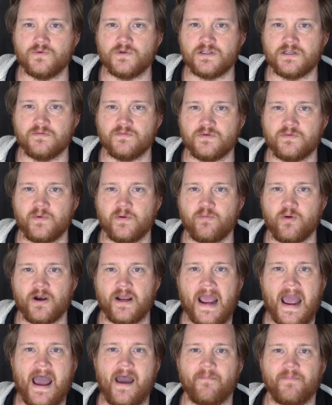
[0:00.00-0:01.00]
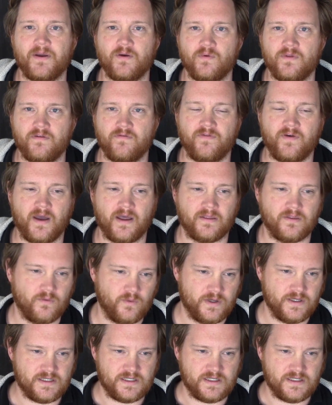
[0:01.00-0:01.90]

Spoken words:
which seems to be pretty happy with the fact that we